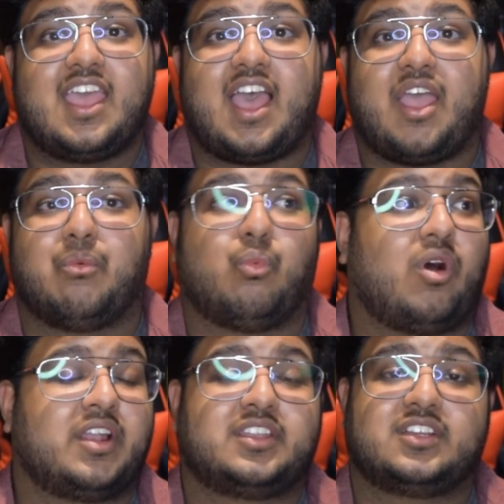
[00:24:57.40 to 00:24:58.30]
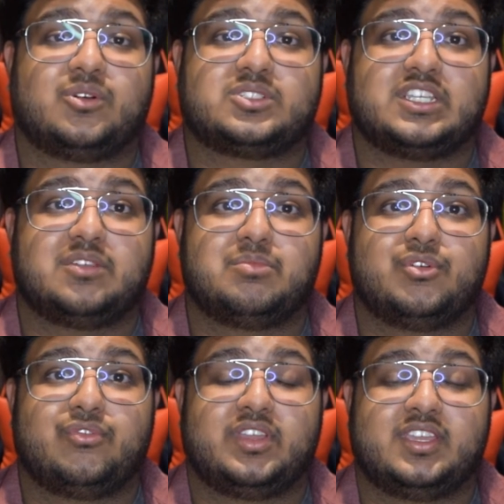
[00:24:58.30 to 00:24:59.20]
I want to go see the
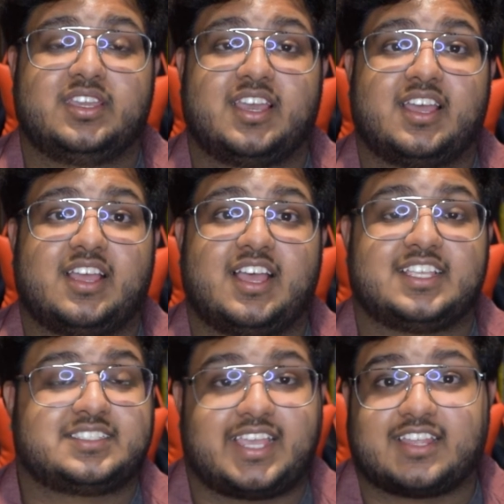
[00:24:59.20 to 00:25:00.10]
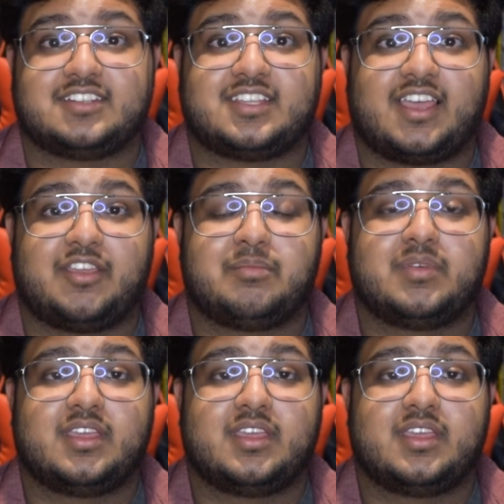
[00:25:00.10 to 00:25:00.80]
movie a second time.